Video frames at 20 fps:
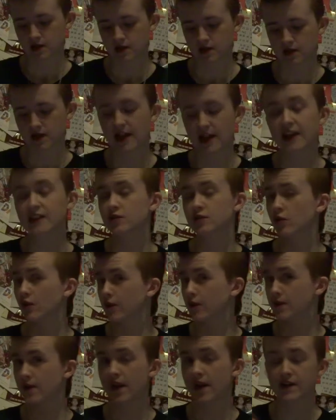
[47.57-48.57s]
The next are of a
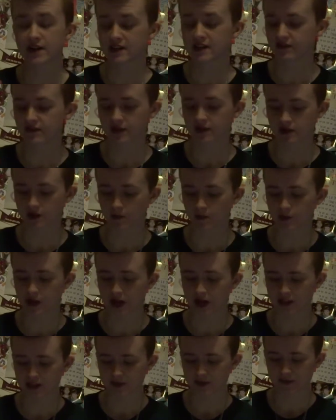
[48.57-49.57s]
very different
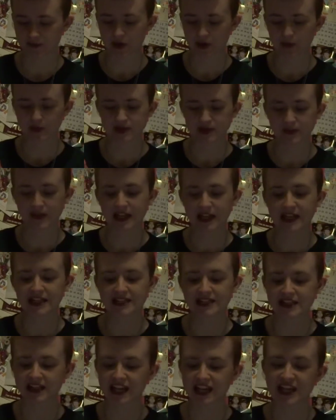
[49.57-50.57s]
subject. There were some lilies in
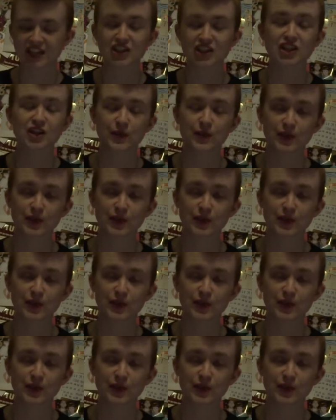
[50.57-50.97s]
the kitchen that were